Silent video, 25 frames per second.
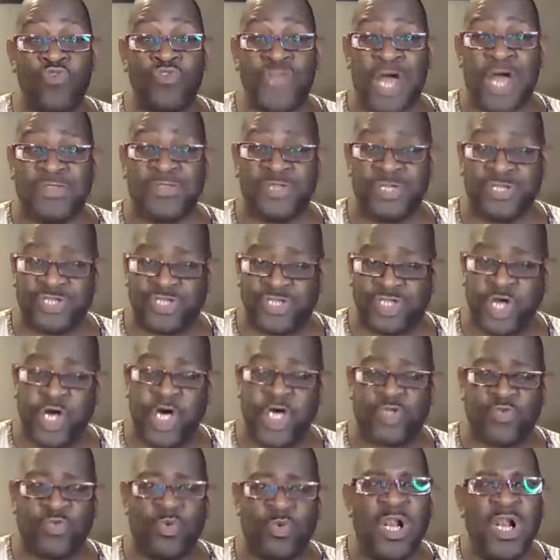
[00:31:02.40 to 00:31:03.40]
that the
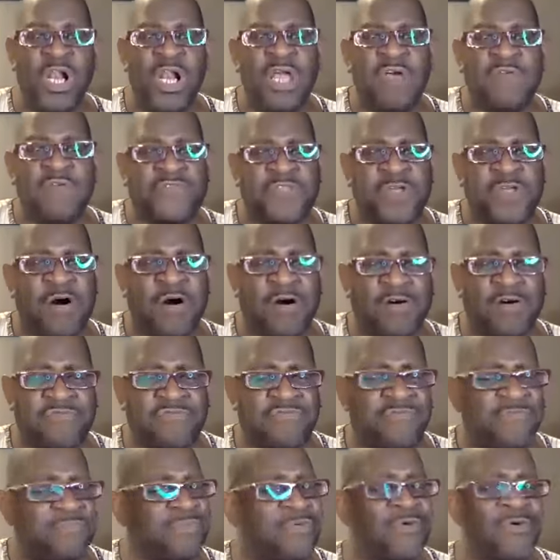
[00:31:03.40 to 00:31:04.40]
dirt will lift off
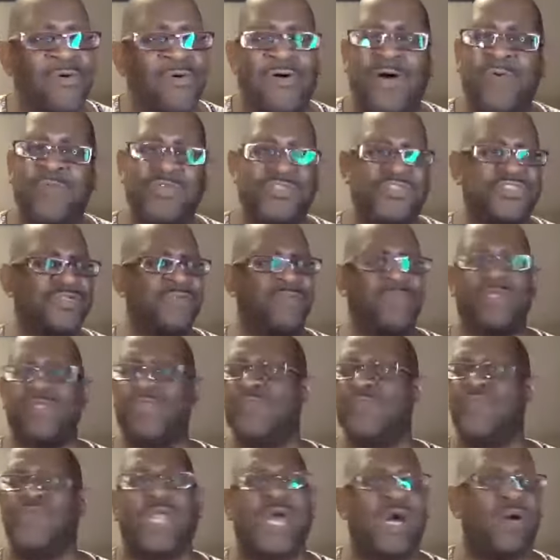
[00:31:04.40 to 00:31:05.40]
boy, I wish someone
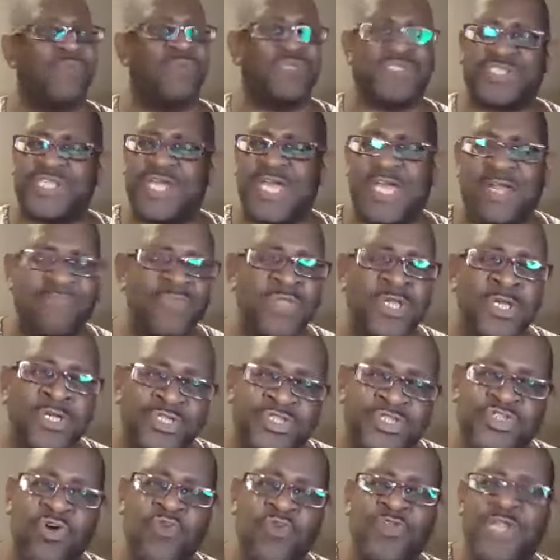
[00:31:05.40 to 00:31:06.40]
knew what I was saying,
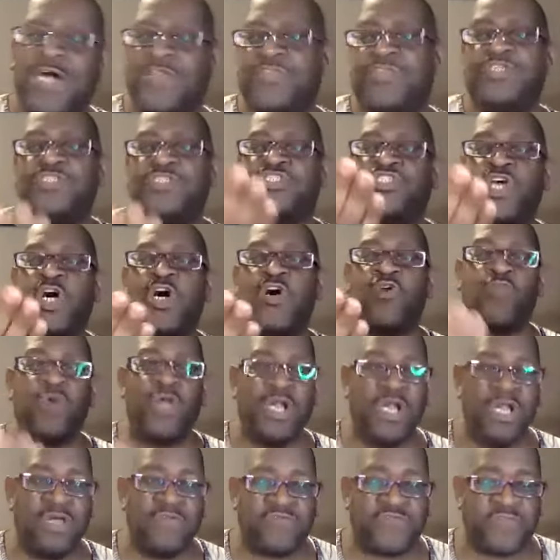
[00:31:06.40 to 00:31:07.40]
so that the dirt would
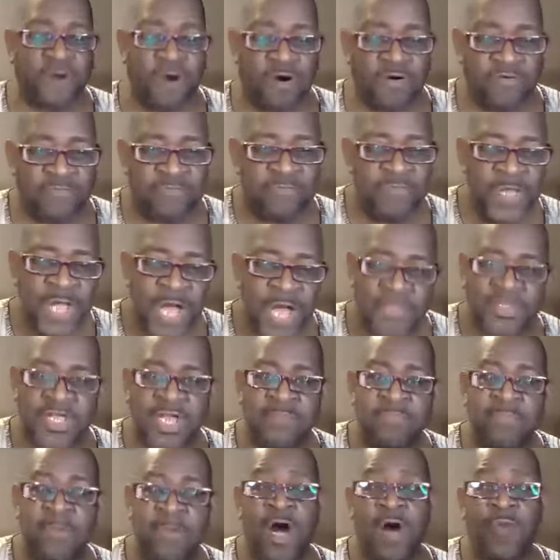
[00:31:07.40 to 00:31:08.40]
lift off. And
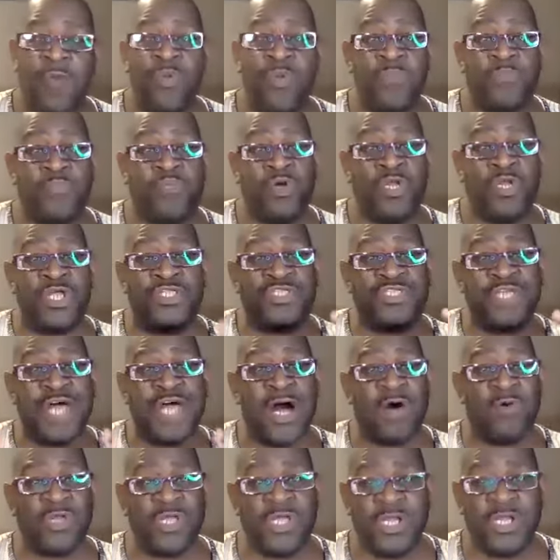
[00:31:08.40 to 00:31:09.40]
then mom would put it
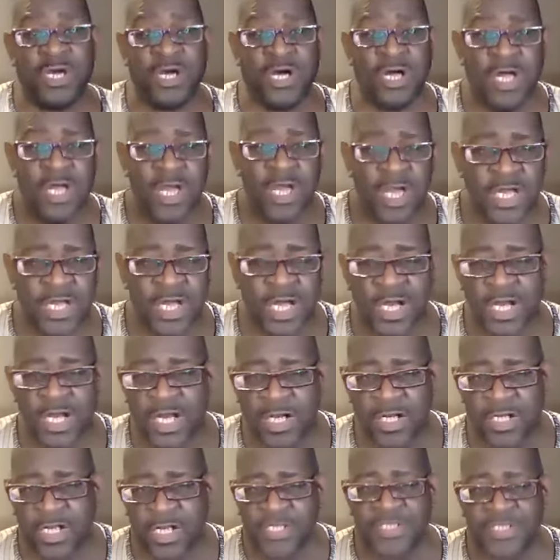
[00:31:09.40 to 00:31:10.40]
down in a in a
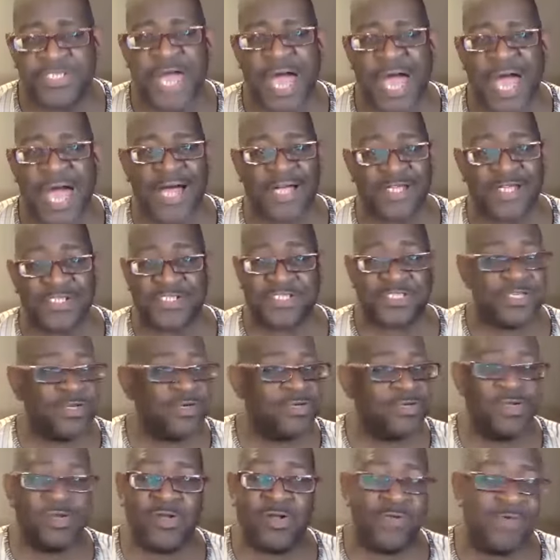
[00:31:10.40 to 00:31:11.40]
little daz. You
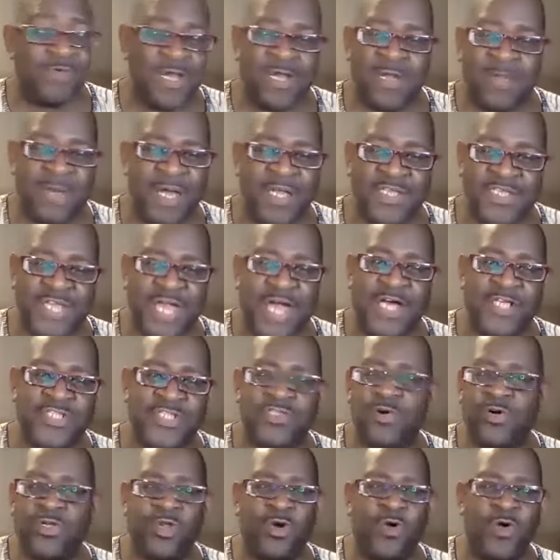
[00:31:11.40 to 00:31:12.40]
don't know nothing about daz.
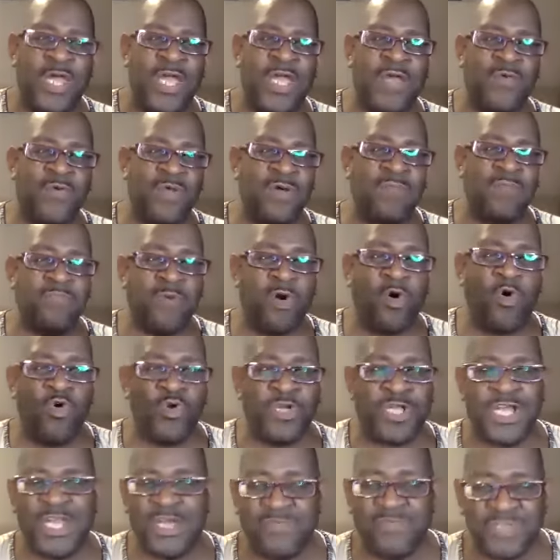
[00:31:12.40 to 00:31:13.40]
You don't know Ariel and bold
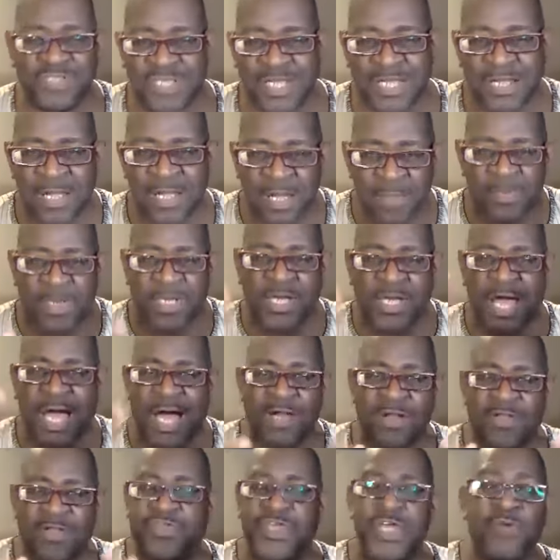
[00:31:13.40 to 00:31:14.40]
and everything. But mm-hmm. now
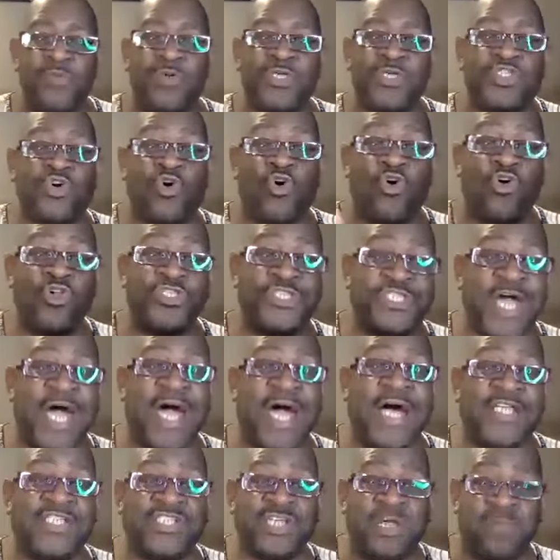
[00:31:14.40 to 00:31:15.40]
the thing was called
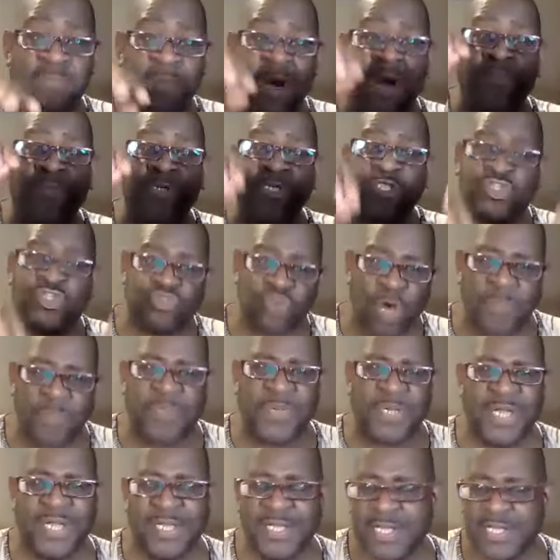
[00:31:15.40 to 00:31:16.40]
daz, and mom would drop
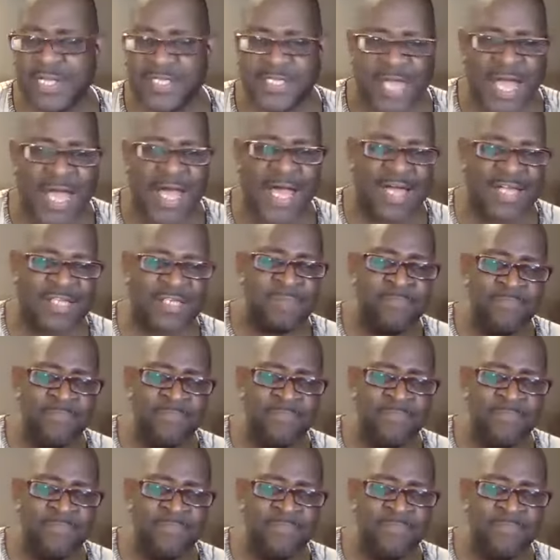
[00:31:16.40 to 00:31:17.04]
it in the daz,